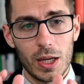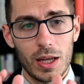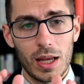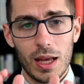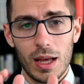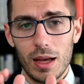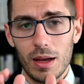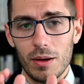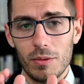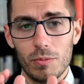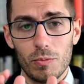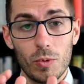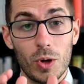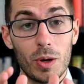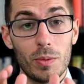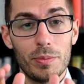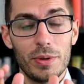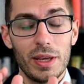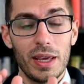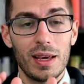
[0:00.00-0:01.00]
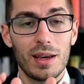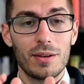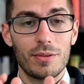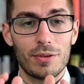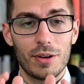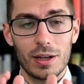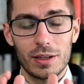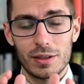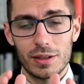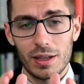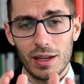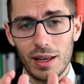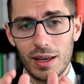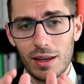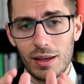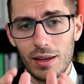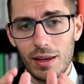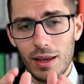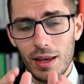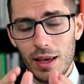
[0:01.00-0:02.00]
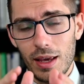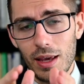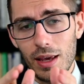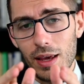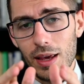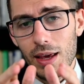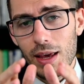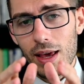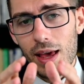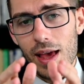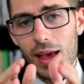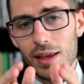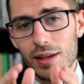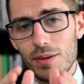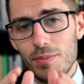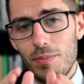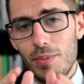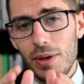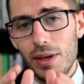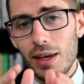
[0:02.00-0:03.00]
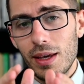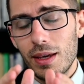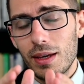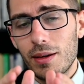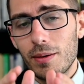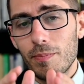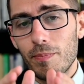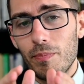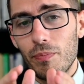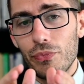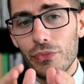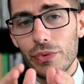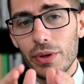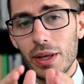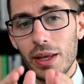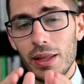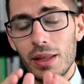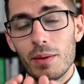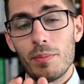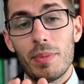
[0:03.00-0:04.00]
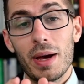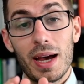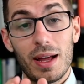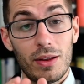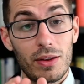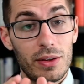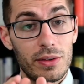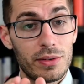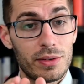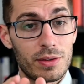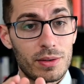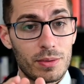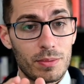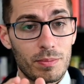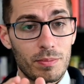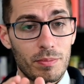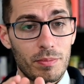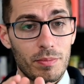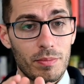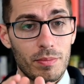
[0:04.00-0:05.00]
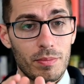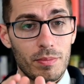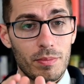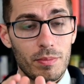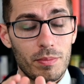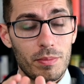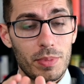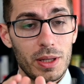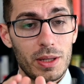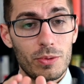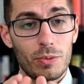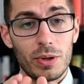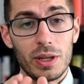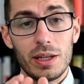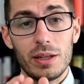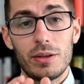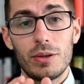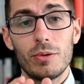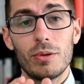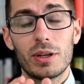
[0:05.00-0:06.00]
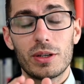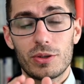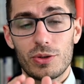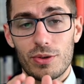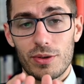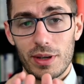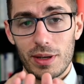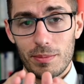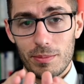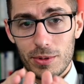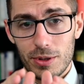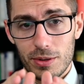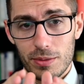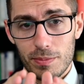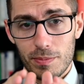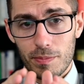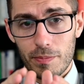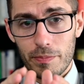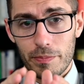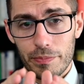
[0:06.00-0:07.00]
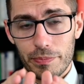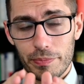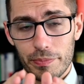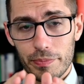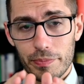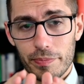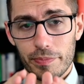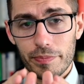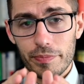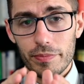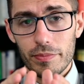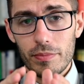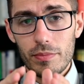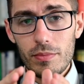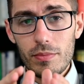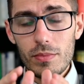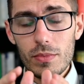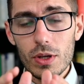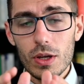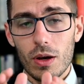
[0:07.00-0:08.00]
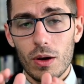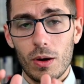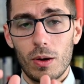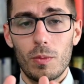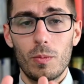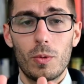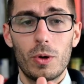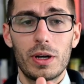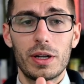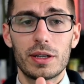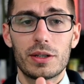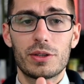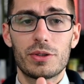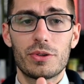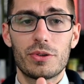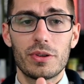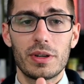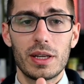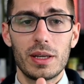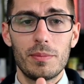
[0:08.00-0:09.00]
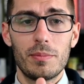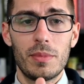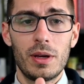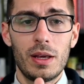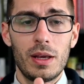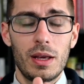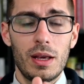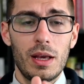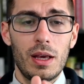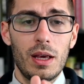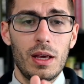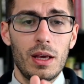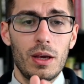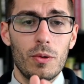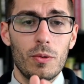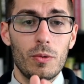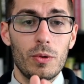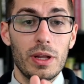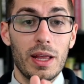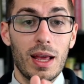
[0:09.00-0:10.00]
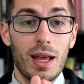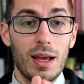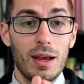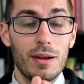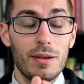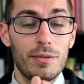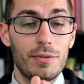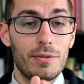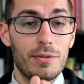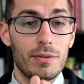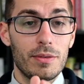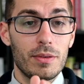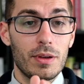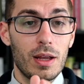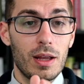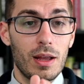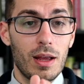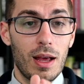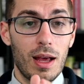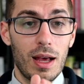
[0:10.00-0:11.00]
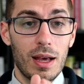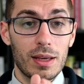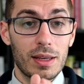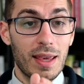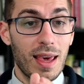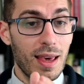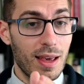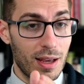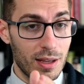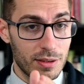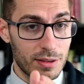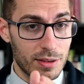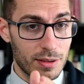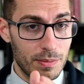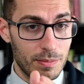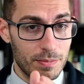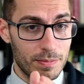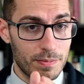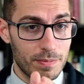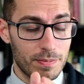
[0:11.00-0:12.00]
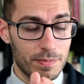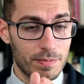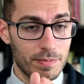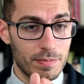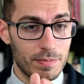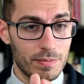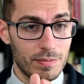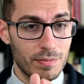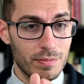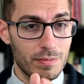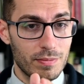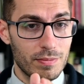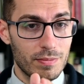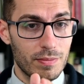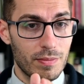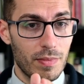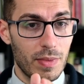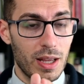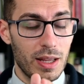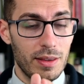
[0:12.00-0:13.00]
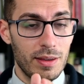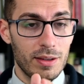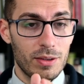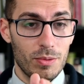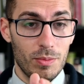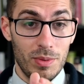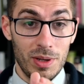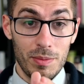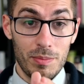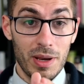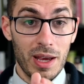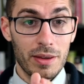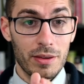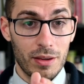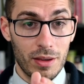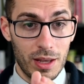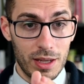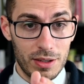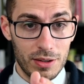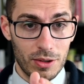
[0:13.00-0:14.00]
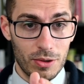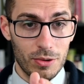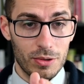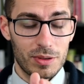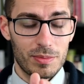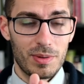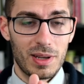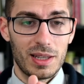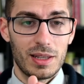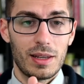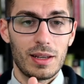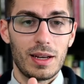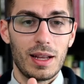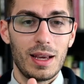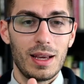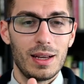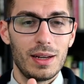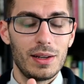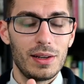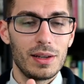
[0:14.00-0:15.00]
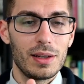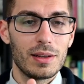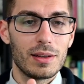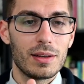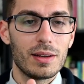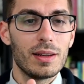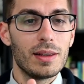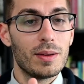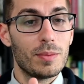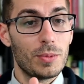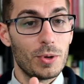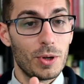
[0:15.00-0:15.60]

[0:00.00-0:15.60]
uh, well-being, functioning, as being in the balance between two extremes. On one extreme, we have uh, chaos, and this would be pathological spontaneity in the